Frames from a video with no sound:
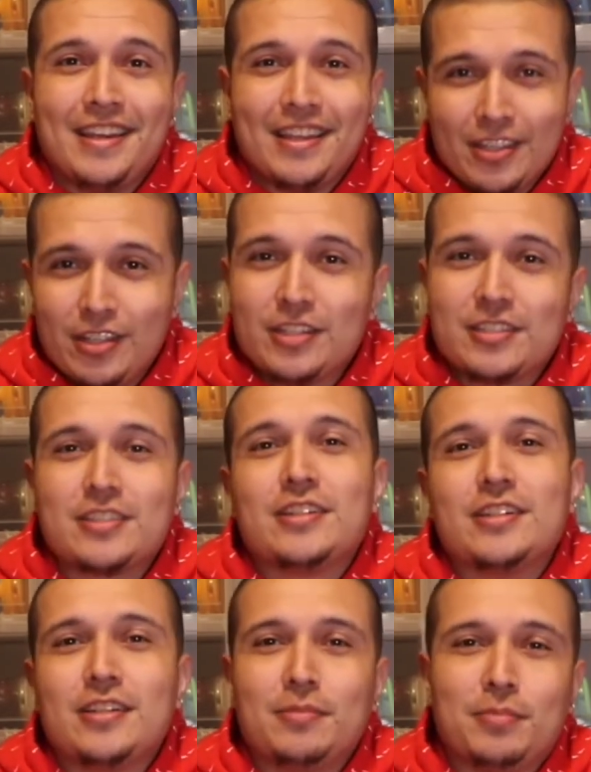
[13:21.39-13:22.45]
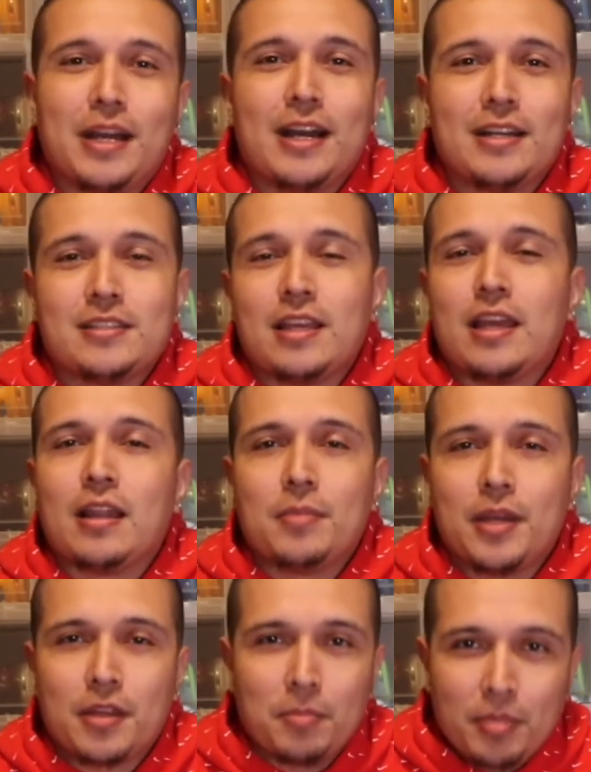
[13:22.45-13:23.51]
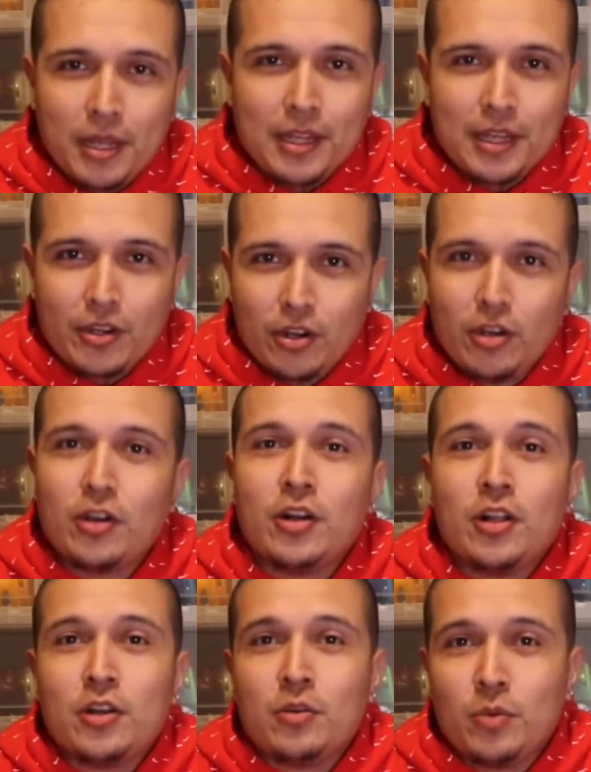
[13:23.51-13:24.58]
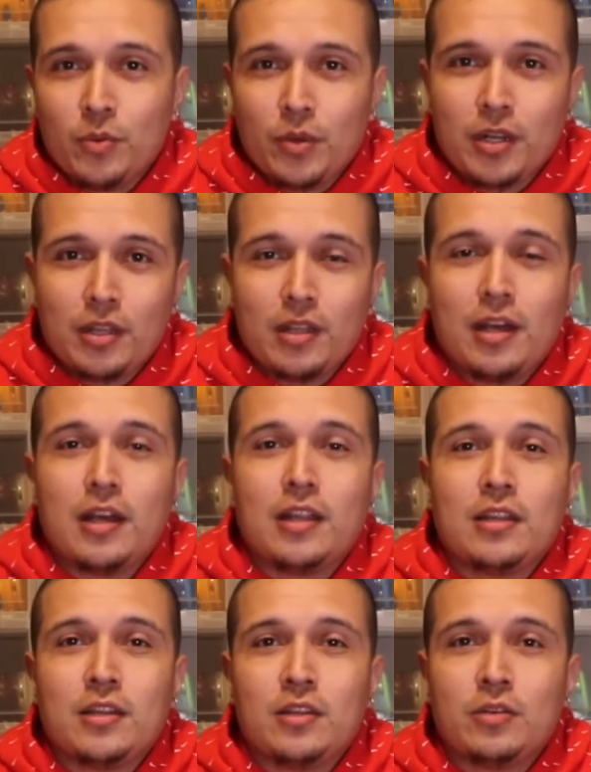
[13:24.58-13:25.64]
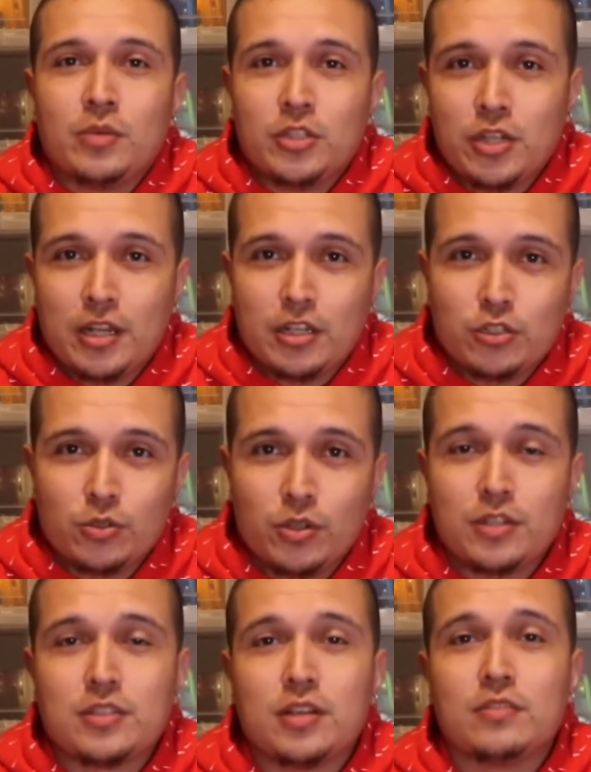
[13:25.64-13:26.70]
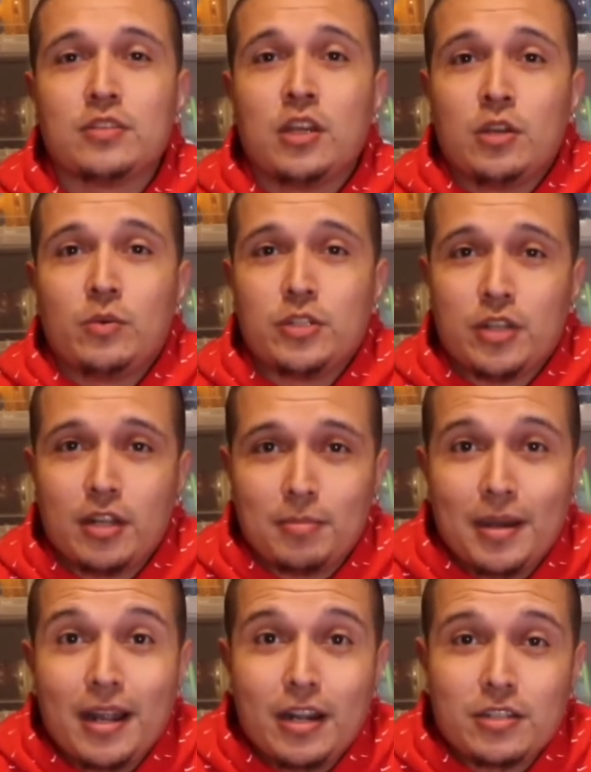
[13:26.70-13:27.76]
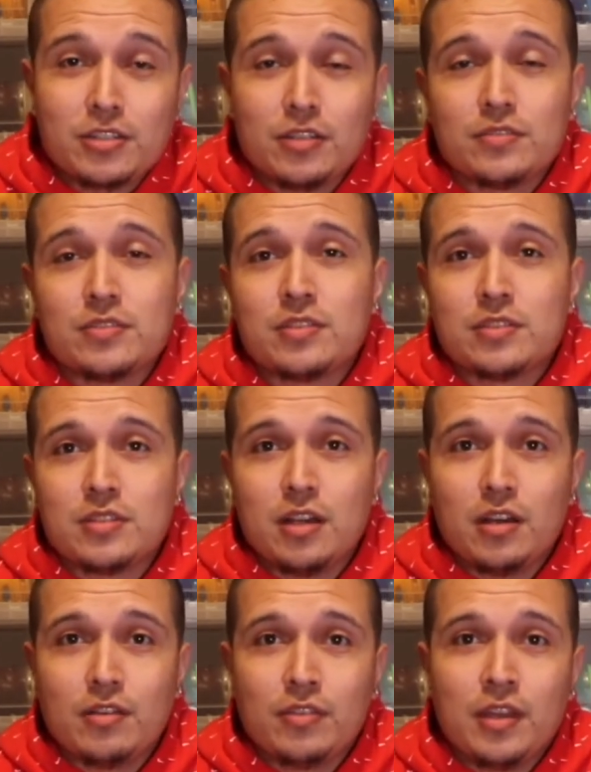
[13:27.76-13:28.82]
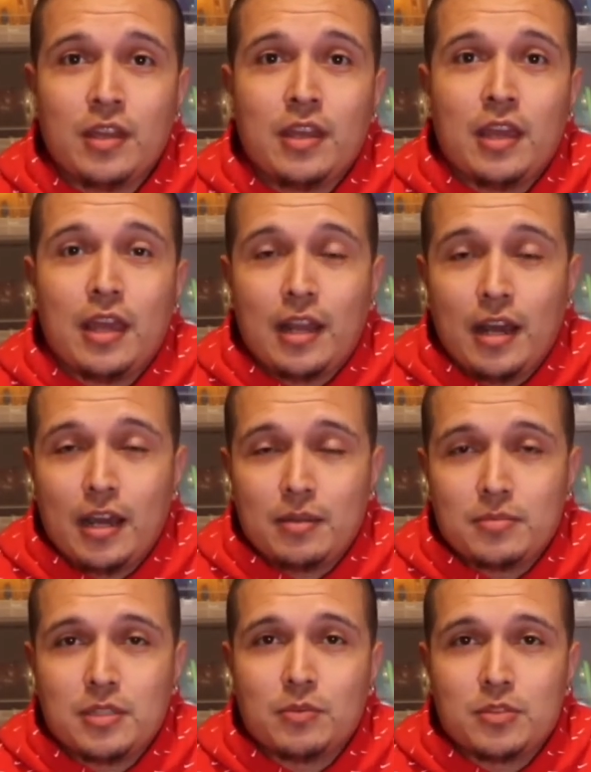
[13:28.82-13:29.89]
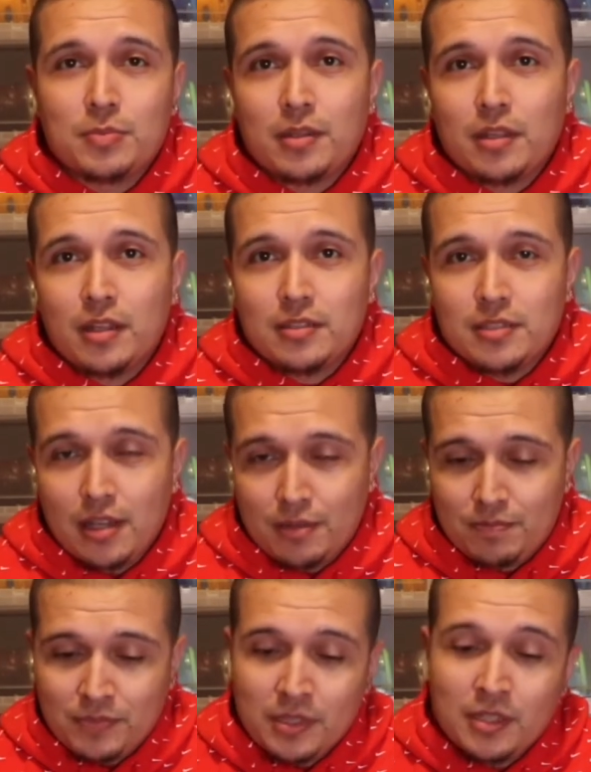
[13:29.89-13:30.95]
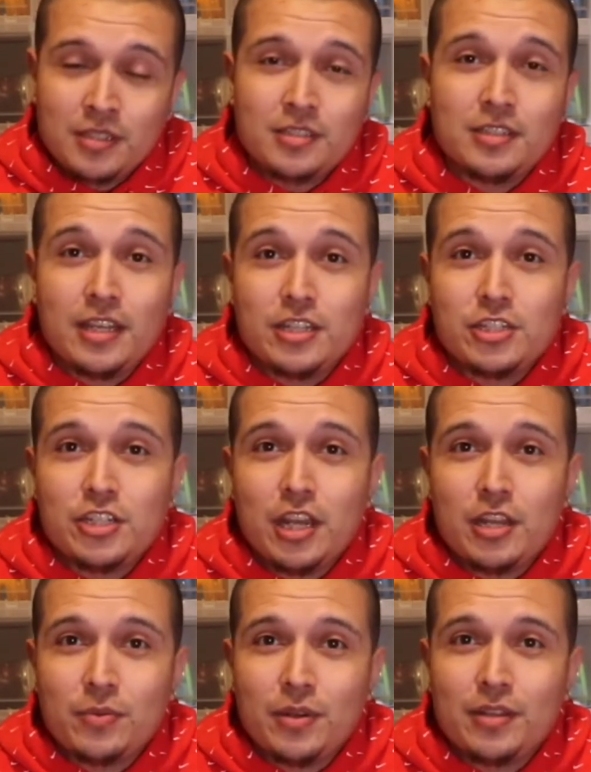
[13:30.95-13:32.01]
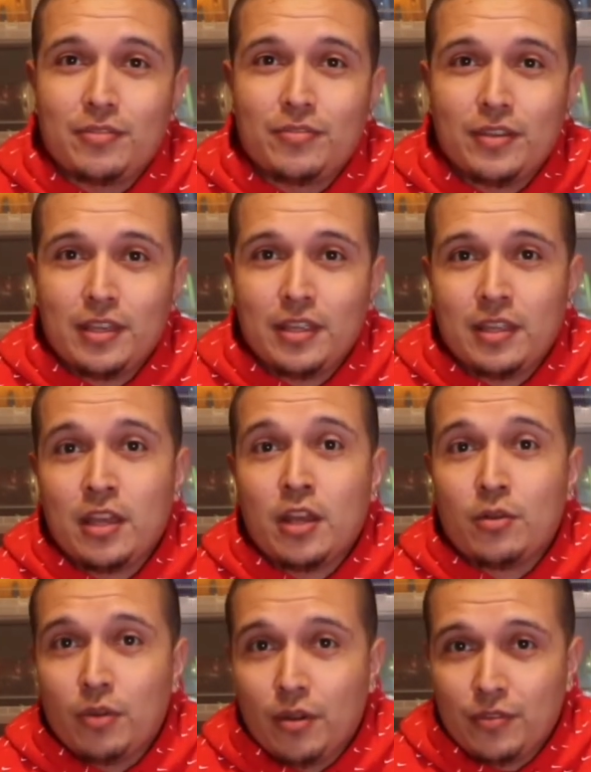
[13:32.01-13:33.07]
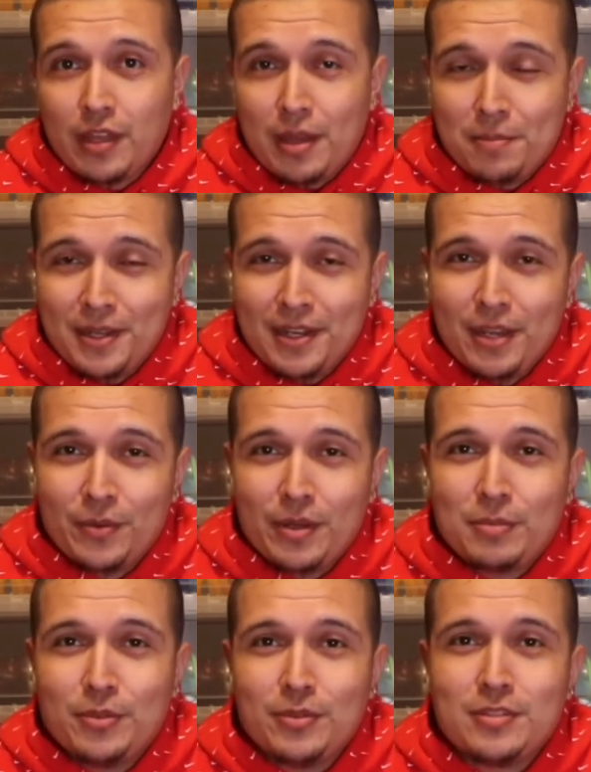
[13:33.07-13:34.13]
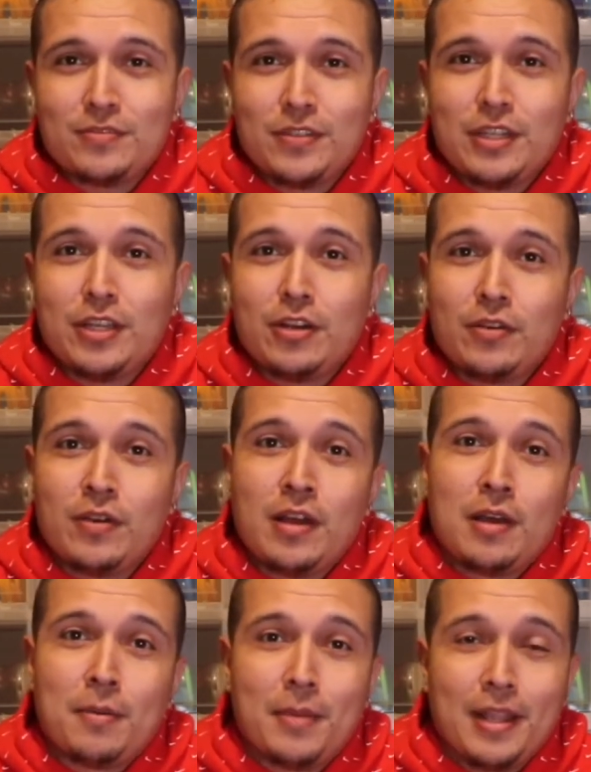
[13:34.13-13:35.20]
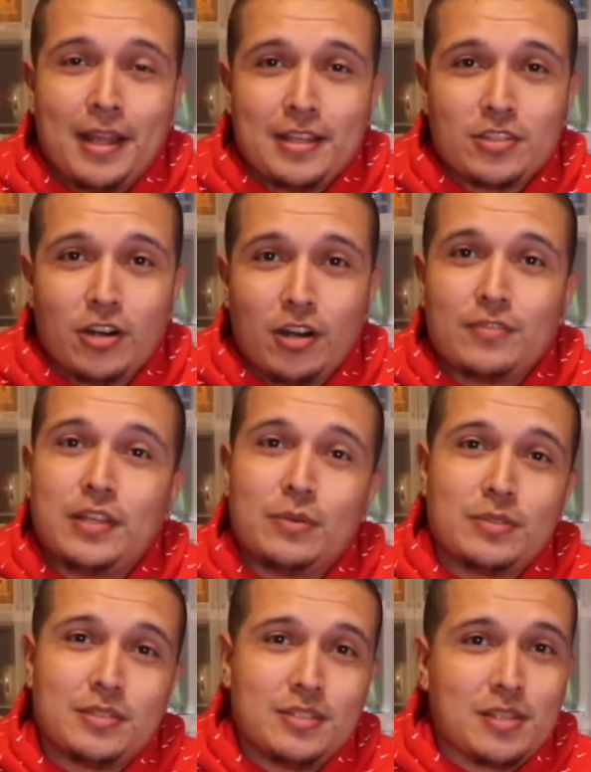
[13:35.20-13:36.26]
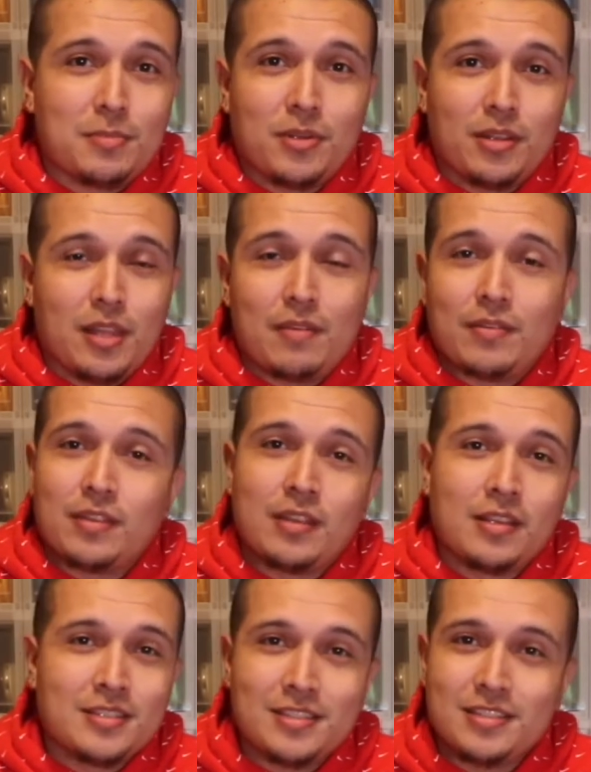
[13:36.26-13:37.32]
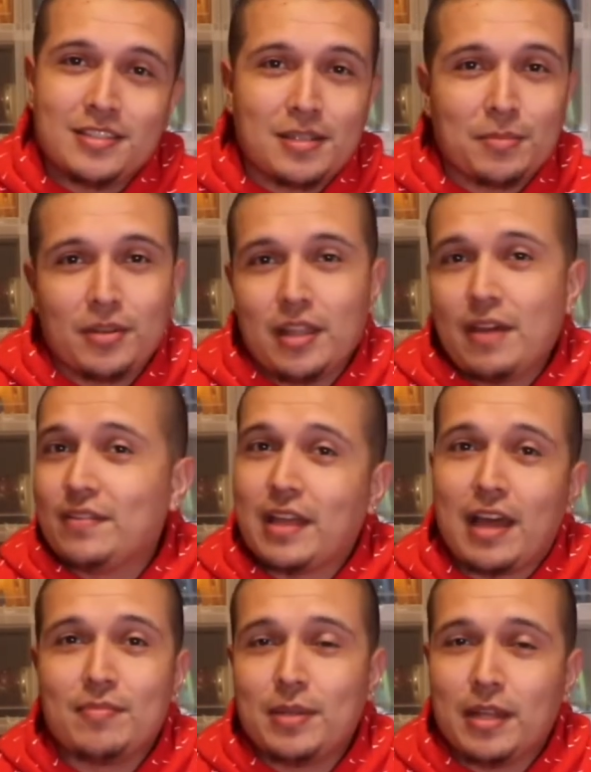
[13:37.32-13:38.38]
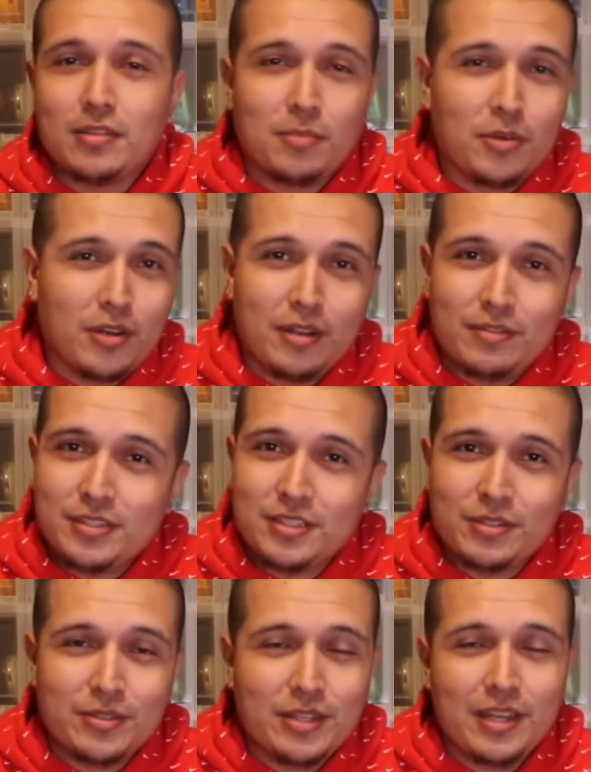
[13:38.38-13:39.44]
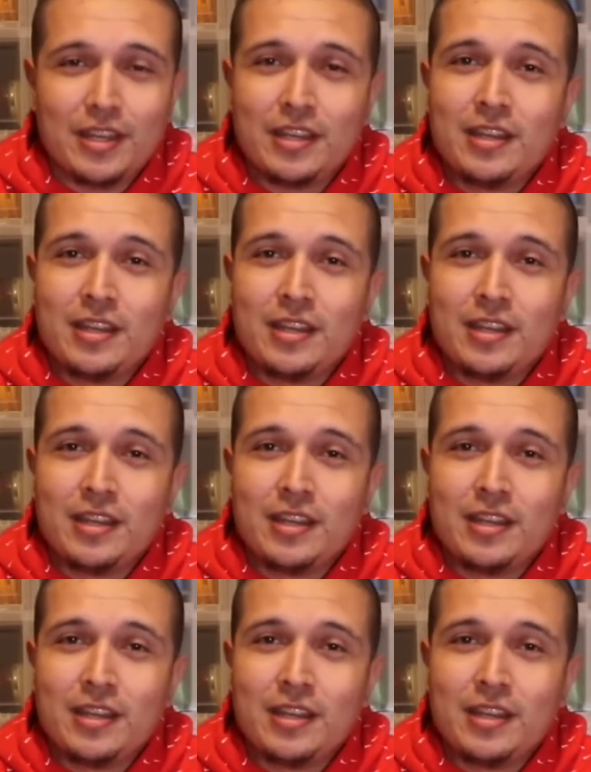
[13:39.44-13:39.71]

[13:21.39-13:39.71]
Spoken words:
It looks good, guys, and I'm not complaining at all. We work a lot, we try to enjoy ourselves, we try to buy ourselves stuff and items that we spend a lot of time. Today is January the 5th, roughly at midnight when I'm doing this video. My last off day was December 11th. Since December 11th, I've been at the mall every single day